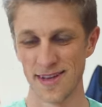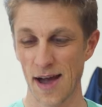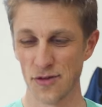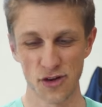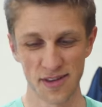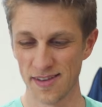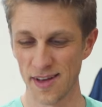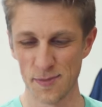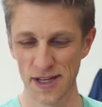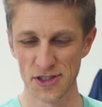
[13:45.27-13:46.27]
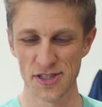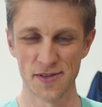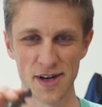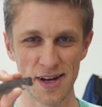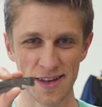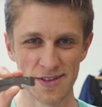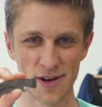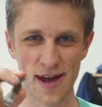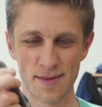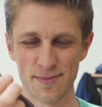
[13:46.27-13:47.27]
I've certainly seen pictures of it on
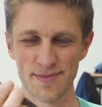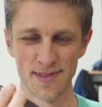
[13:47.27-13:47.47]
Instagram.